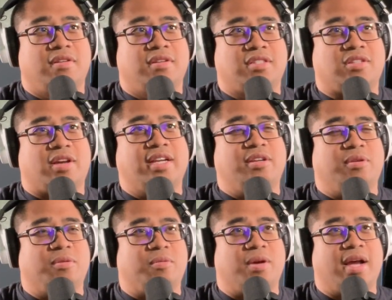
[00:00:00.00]
So I
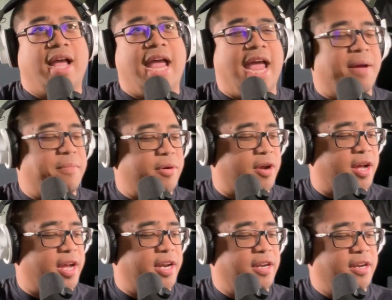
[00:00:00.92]
do a hammer
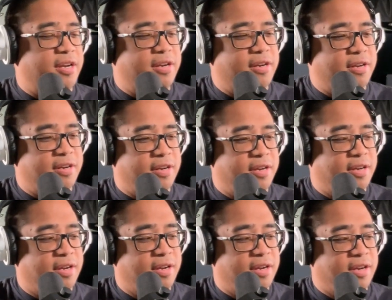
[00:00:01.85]
on,
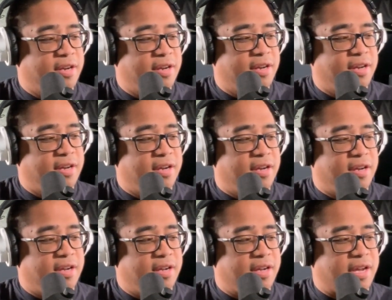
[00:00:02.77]

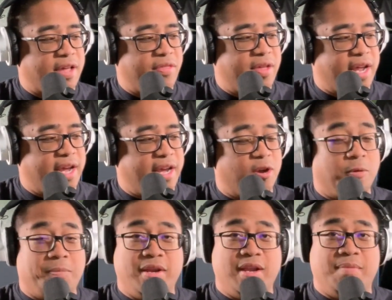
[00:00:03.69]
and then I
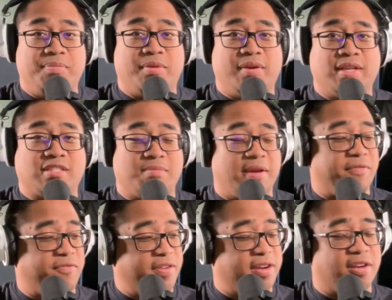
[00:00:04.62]
open up the rest of my
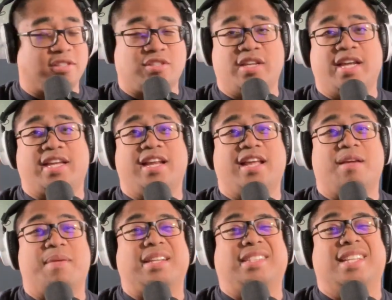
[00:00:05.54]
fingers so that I can
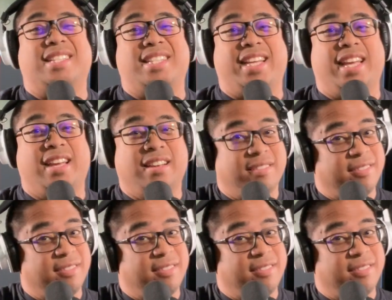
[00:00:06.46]
get back to the D.